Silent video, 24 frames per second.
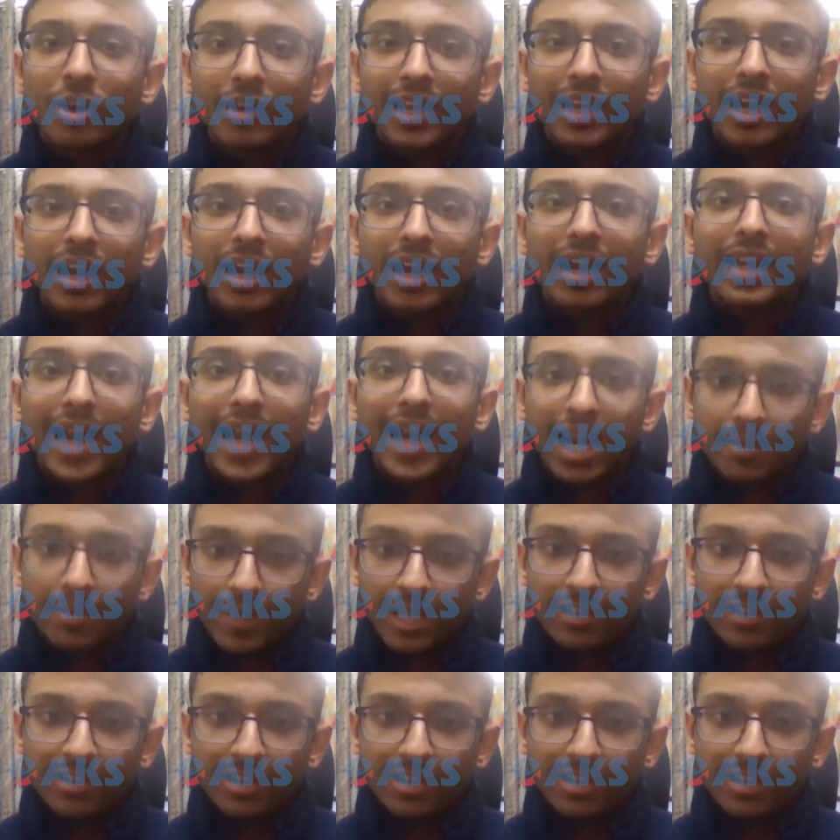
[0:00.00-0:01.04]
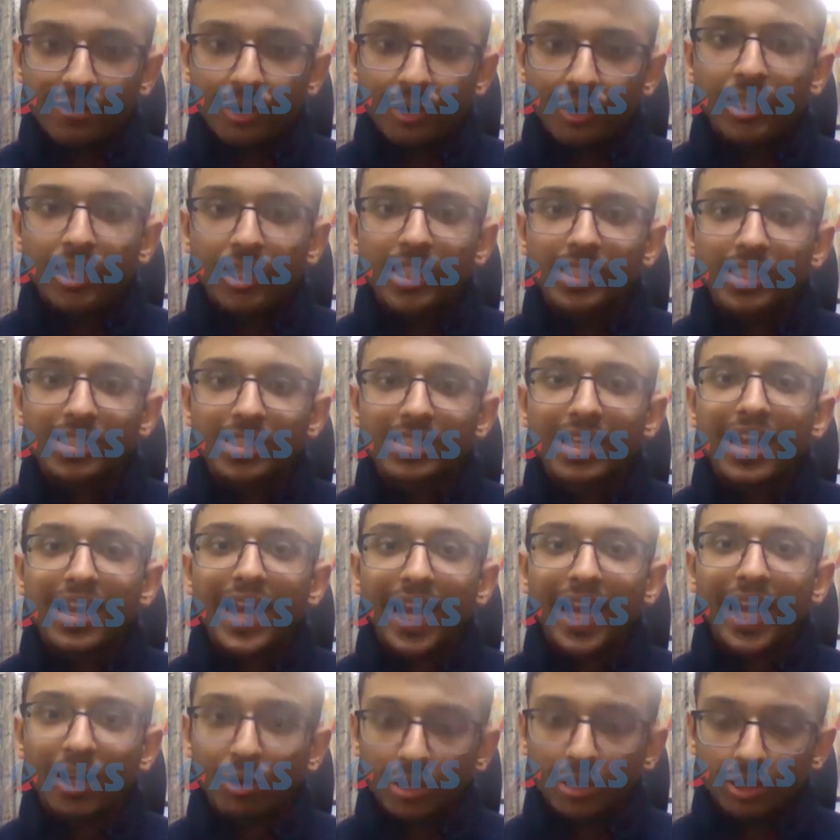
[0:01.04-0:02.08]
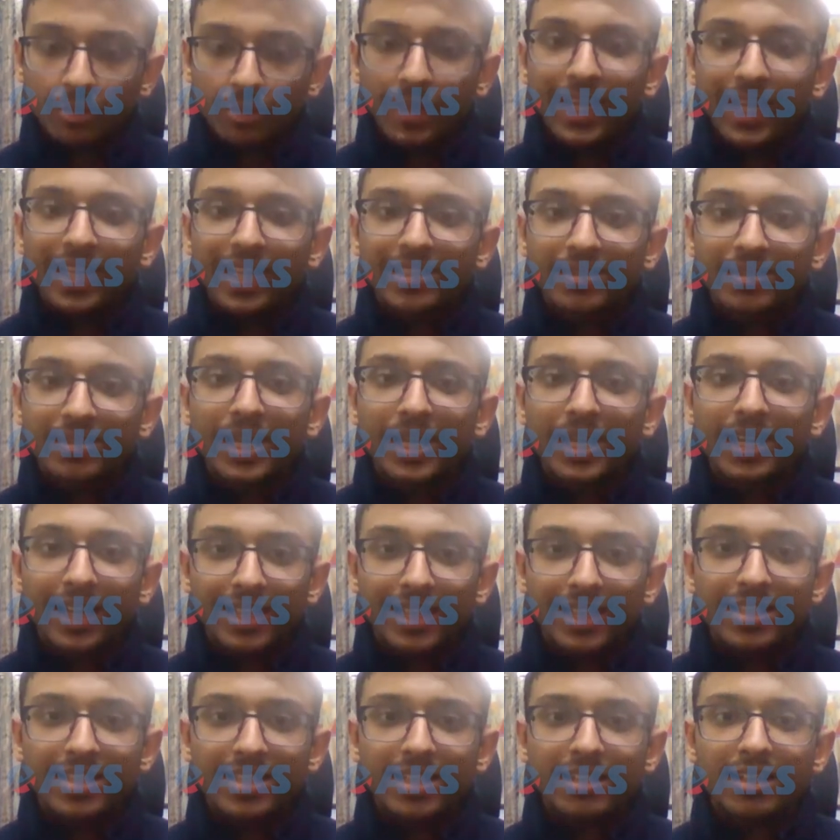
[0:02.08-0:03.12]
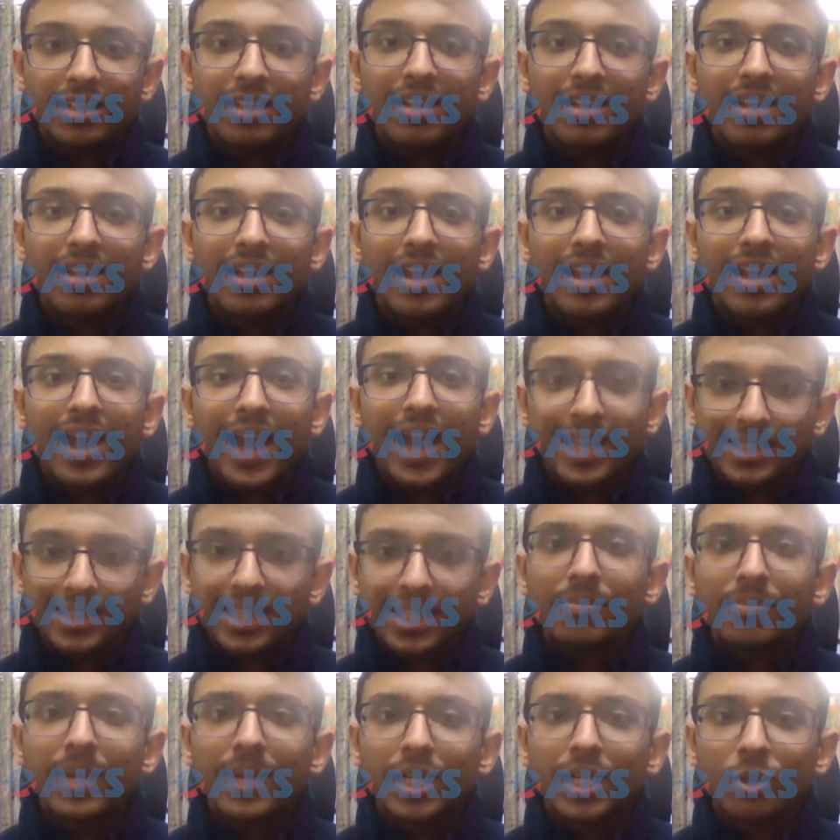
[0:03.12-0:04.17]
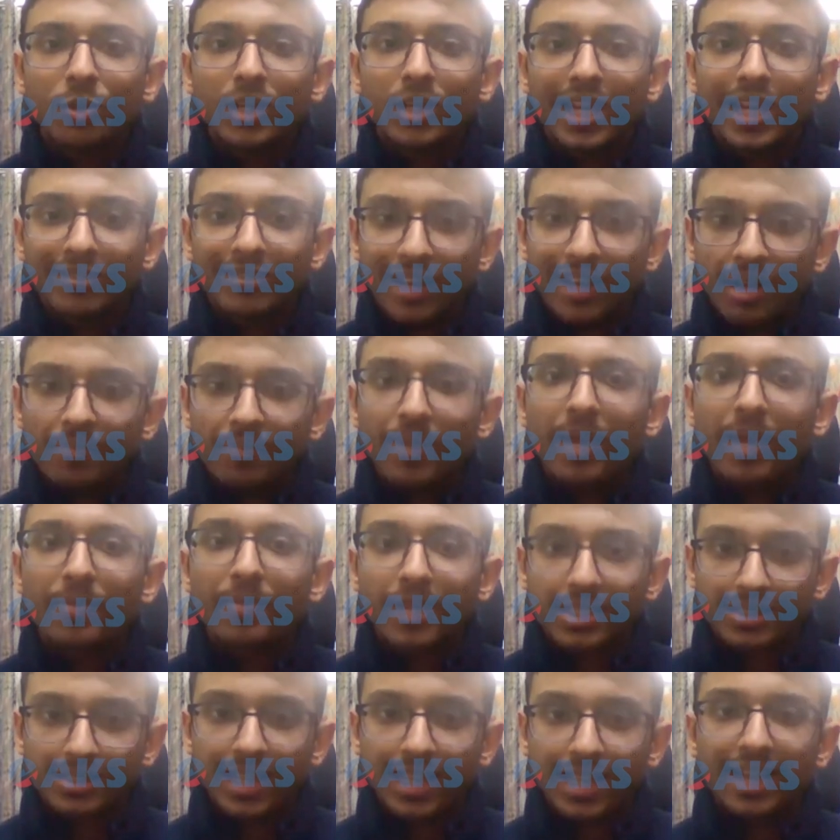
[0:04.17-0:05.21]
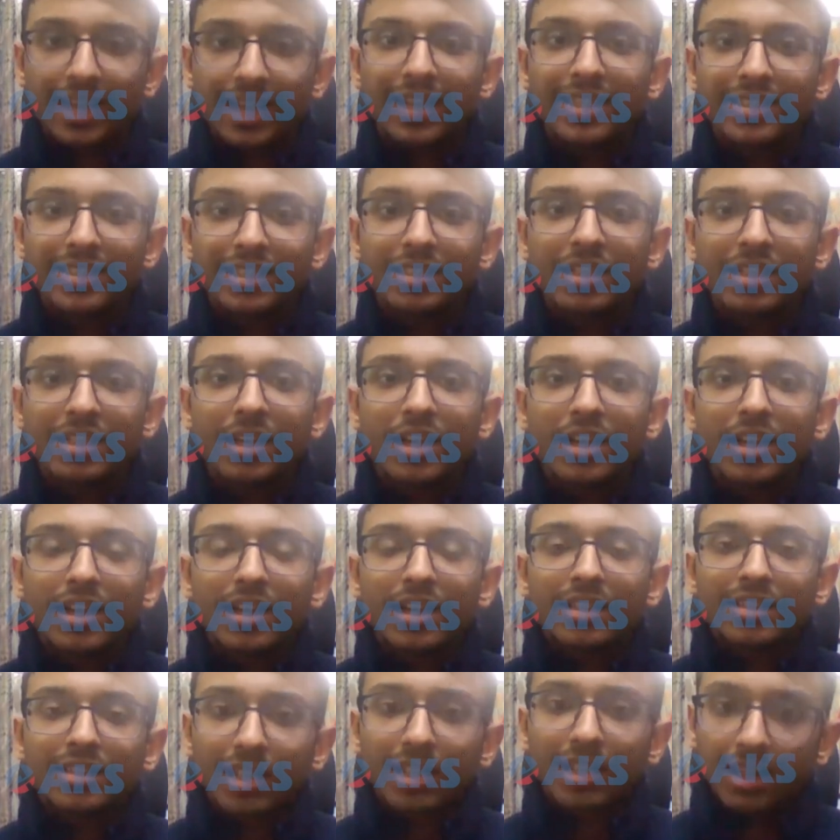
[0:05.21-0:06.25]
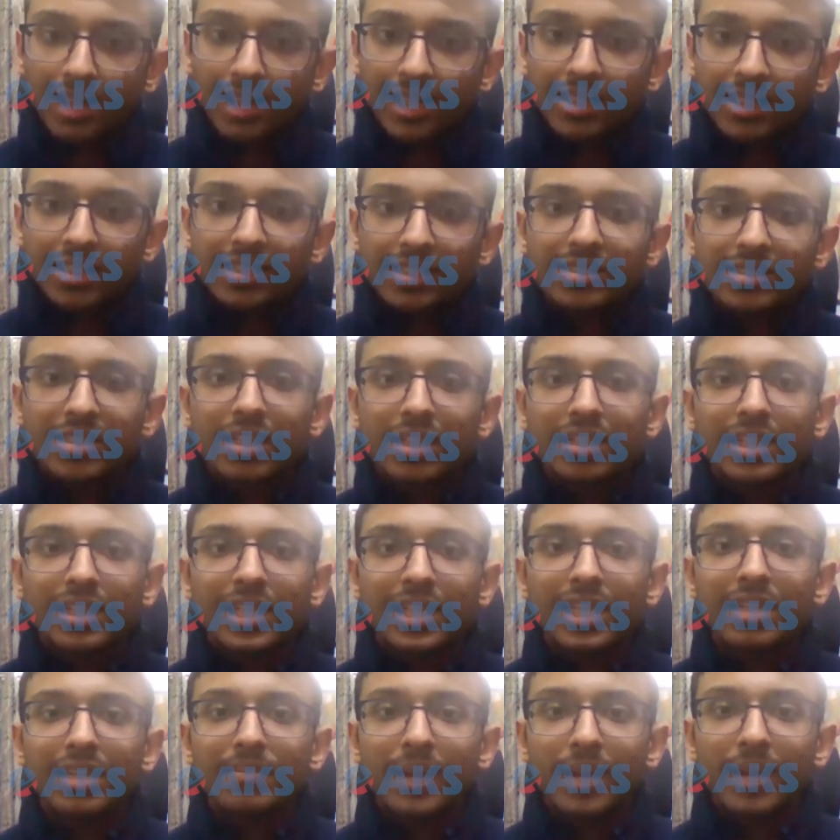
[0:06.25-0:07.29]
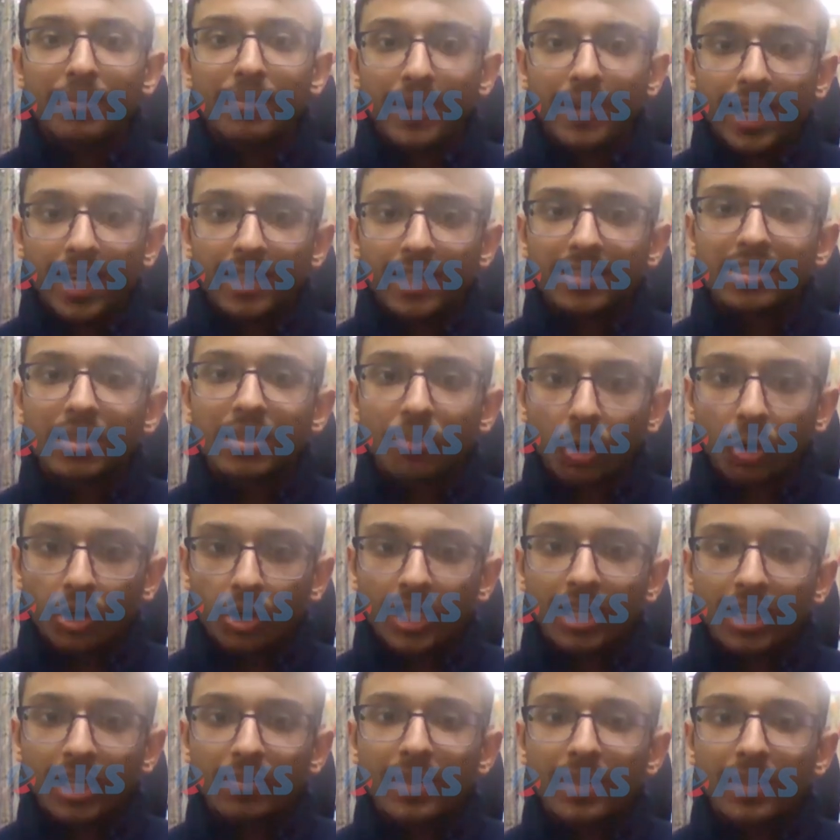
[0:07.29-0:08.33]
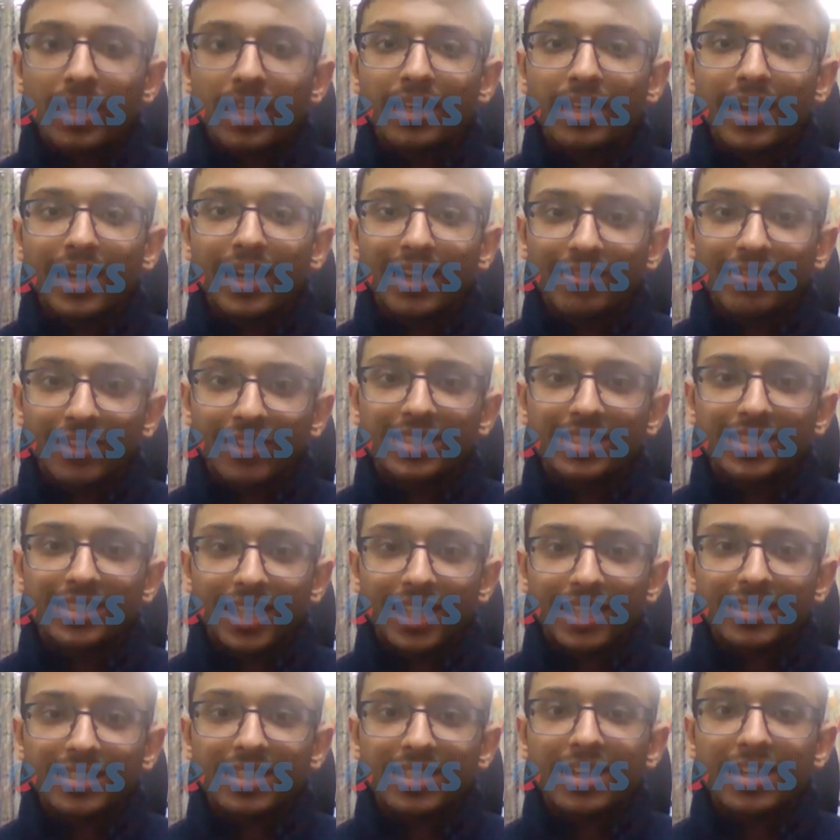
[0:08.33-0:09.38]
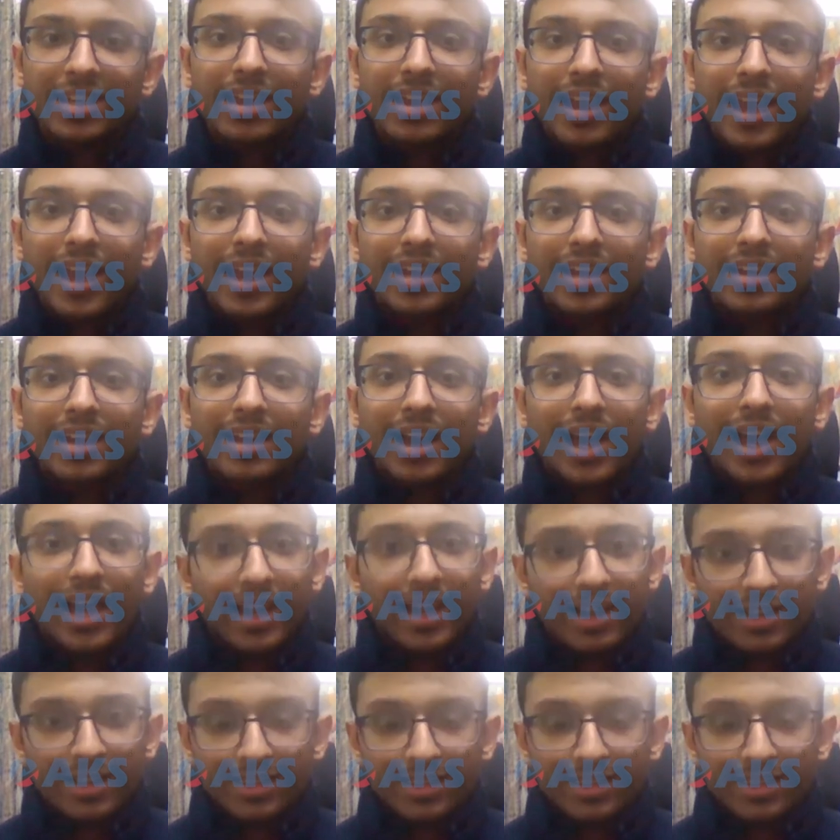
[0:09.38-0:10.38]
following academic focus and also being disciplined in general has led me to develop my personality, sir. Thirdly, sir, certainly my parents supported me at every stage, and